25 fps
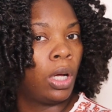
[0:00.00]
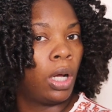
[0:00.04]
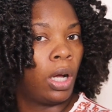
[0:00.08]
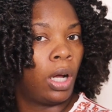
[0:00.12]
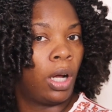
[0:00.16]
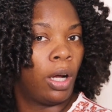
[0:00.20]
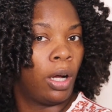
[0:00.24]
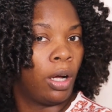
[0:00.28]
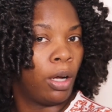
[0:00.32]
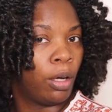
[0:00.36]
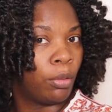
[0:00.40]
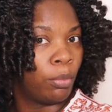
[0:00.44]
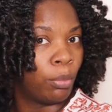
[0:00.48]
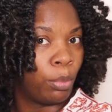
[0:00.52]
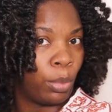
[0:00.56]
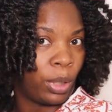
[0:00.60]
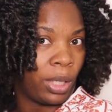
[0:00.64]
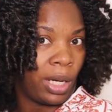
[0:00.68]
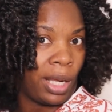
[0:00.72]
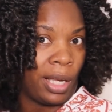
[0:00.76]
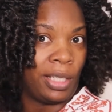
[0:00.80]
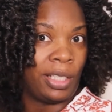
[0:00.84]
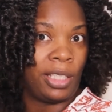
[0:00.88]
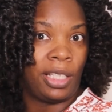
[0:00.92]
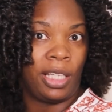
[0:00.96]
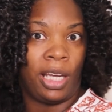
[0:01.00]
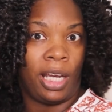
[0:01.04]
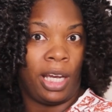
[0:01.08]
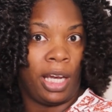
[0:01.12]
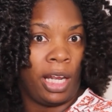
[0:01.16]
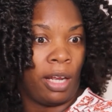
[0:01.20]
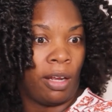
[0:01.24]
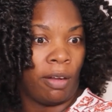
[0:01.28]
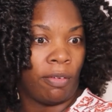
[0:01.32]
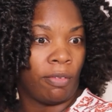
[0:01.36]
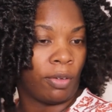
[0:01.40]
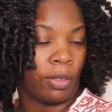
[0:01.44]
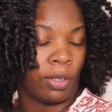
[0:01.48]
But I
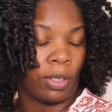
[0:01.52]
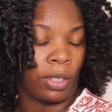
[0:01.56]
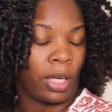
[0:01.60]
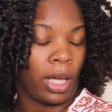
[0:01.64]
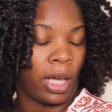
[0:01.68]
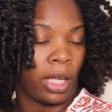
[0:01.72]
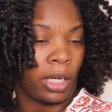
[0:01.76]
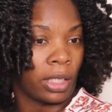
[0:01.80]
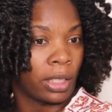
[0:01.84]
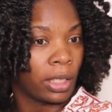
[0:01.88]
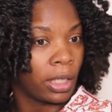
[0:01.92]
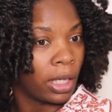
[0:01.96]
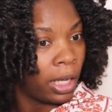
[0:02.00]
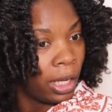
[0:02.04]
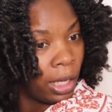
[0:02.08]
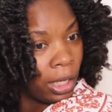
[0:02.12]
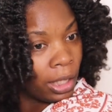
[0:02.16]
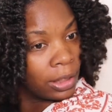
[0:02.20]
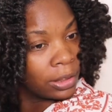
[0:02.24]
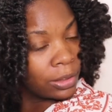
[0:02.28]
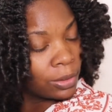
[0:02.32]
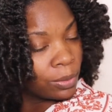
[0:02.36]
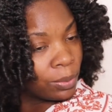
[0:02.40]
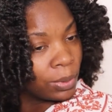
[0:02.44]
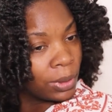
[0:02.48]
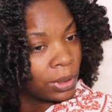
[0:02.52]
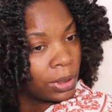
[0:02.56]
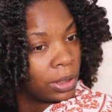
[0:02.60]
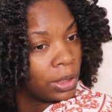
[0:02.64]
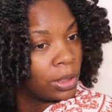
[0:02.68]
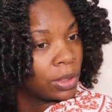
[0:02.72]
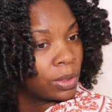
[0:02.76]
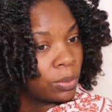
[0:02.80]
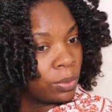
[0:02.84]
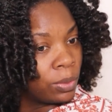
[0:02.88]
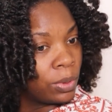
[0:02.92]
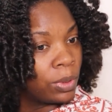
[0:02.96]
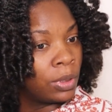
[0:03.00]
never got a cast with
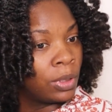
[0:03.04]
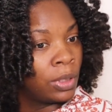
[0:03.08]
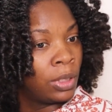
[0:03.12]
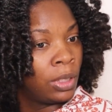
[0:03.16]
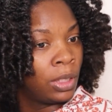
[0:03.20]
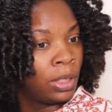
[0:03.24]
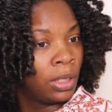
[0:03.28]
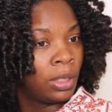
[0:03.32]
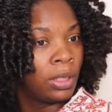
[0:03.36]
this one,